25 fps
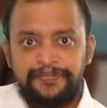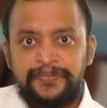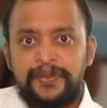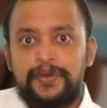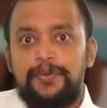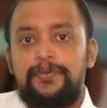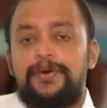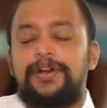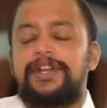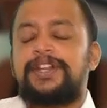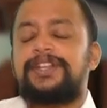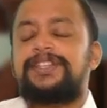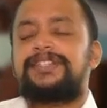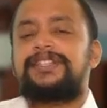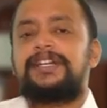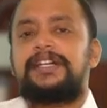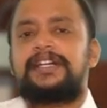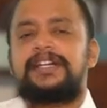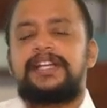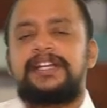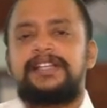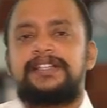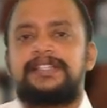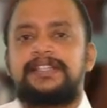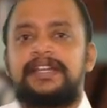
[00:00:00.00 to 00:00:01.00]
what is
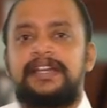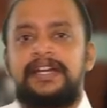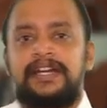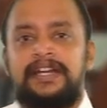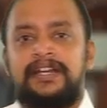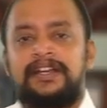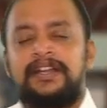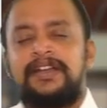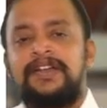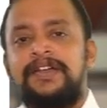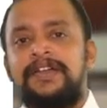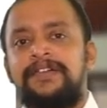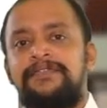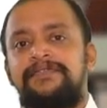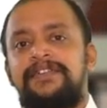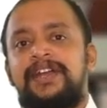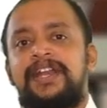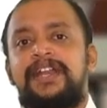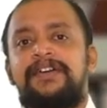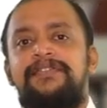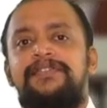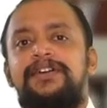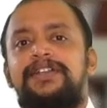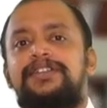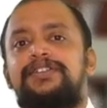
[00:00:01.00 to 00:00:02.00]
that I said
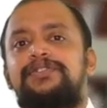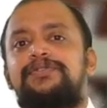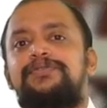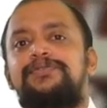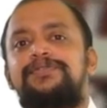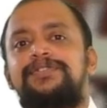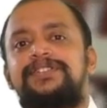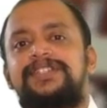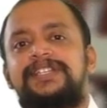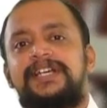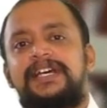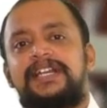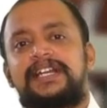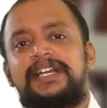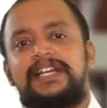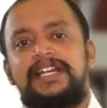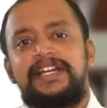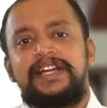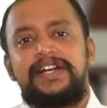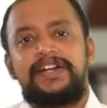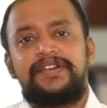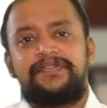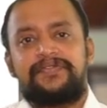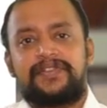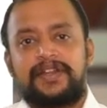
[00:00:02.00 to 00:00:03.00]
whenever the goods are
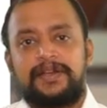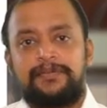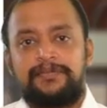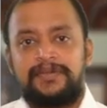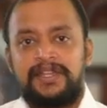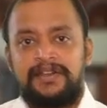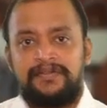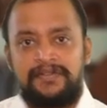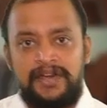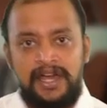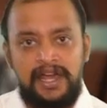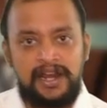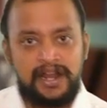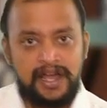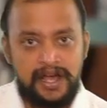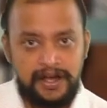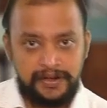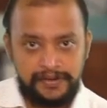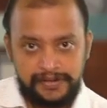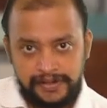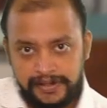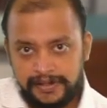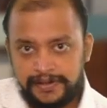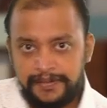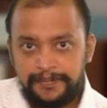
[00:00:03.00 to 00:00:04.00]
cleared from the
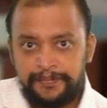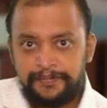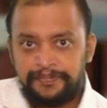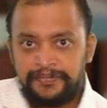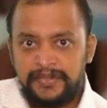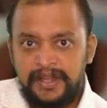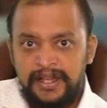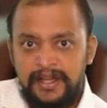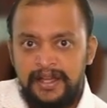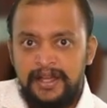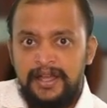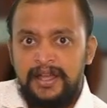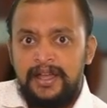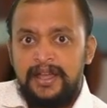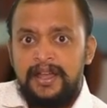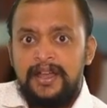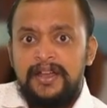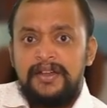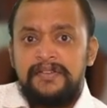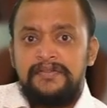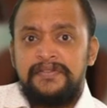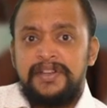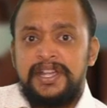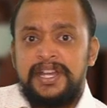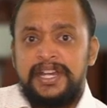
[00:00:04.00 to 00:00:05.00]
warehouse
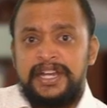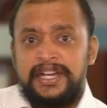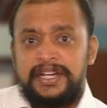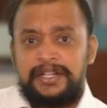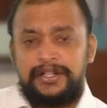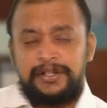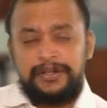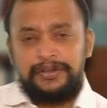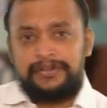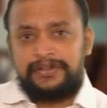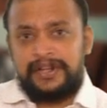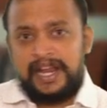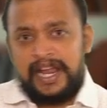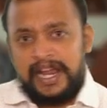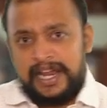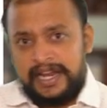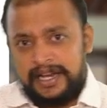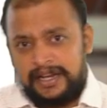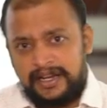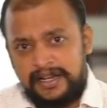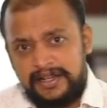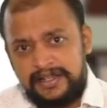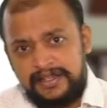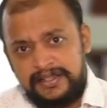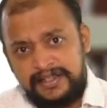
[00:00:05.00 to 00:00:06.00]
we need to
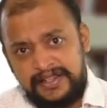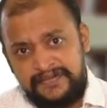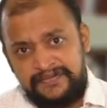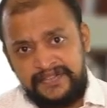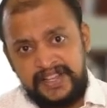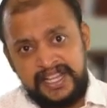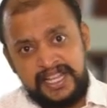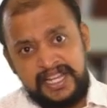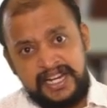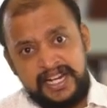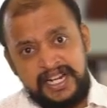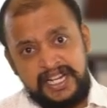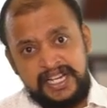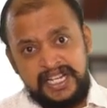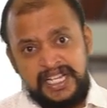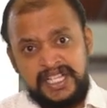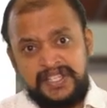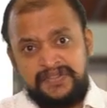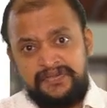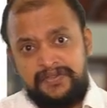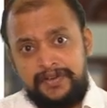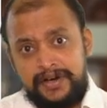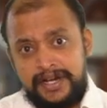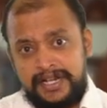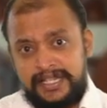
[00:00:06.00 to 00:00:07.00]
take whether it
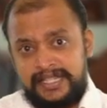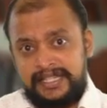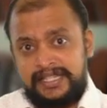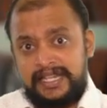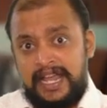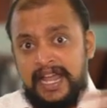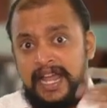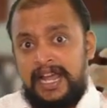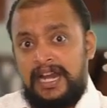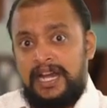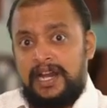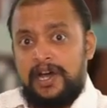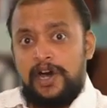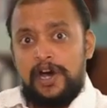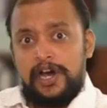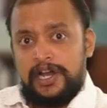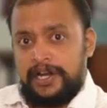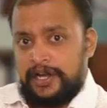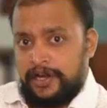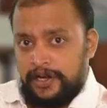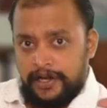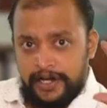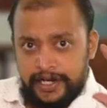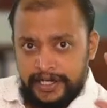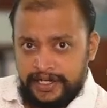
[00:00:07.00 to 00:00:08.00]
is for sale or
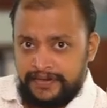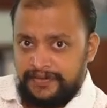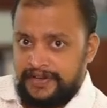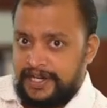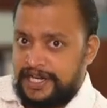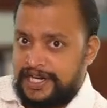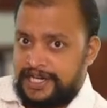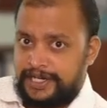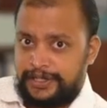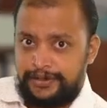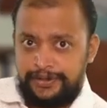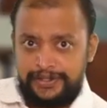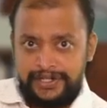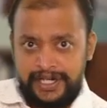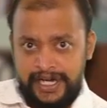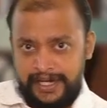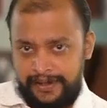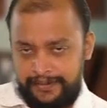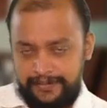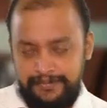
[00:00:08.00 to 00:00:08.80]
not we need to check